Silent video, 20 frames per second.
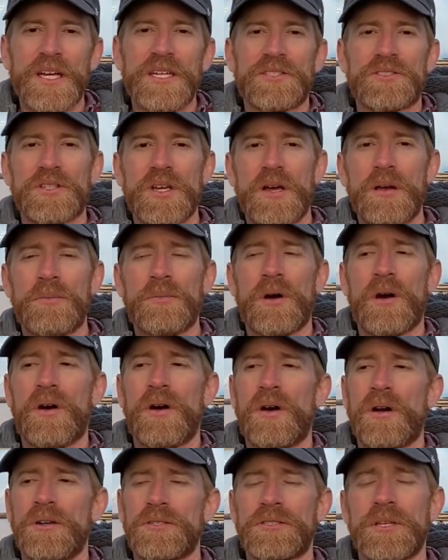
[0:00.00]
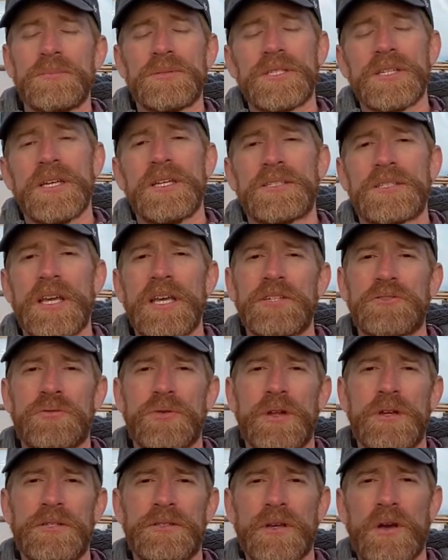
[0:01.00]
Some CSAs
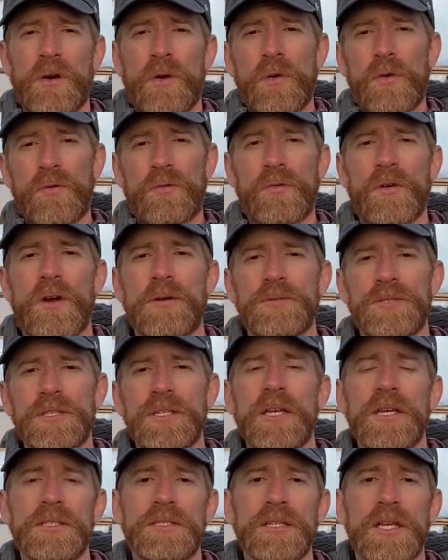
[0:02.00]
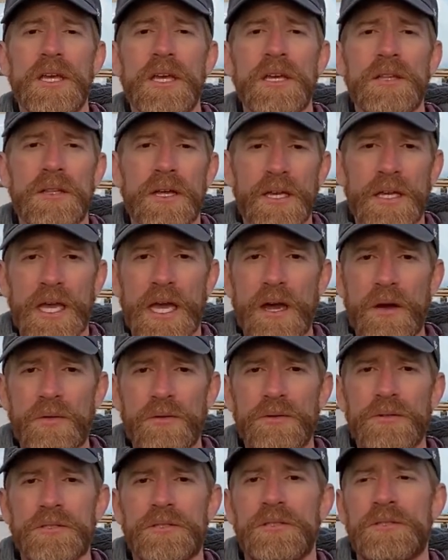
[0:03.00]
run as a whole farm CSA, like ours.